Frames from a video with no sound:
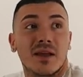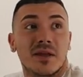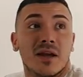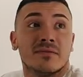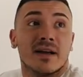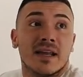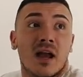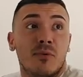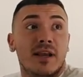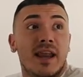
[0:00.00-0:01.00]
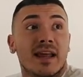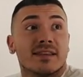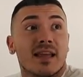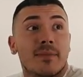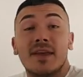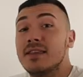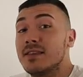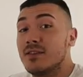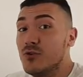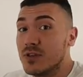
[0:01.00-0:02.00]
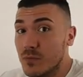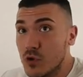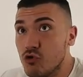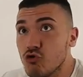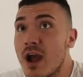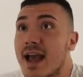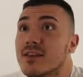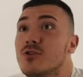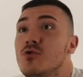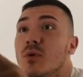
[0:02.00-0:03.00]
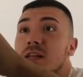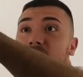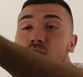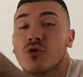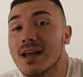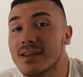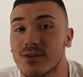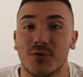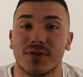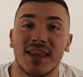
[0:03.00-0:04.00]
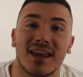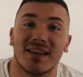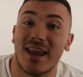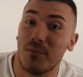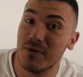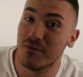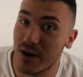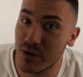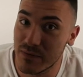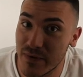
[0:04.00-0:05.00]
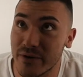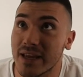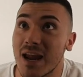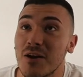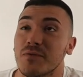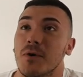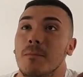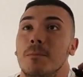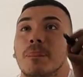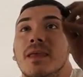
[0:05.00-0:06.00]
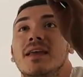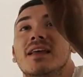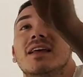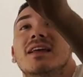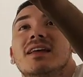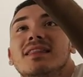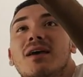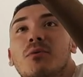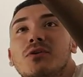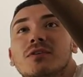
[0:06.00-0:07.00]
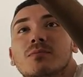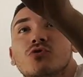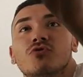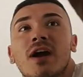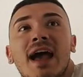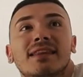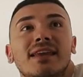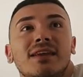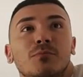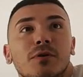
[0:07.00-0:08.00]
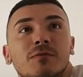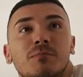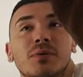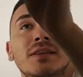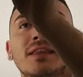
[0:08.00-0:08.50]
All right, our next step is to subtract. So you want to subtract this whole thing. Now be very, very careful that when you subtract it, you must put the